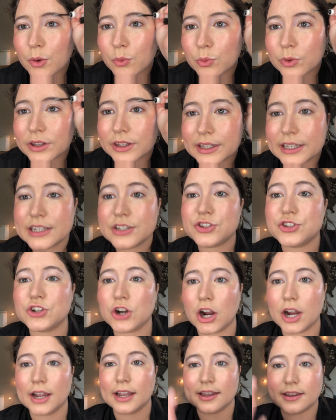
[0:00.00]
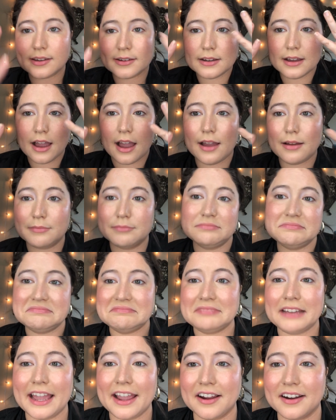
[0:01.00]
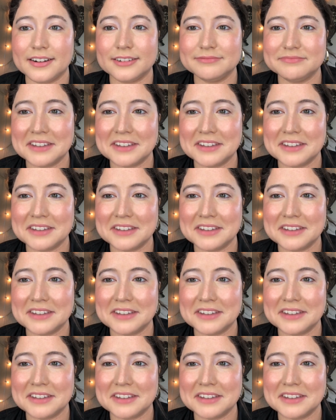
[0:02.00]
really dark hair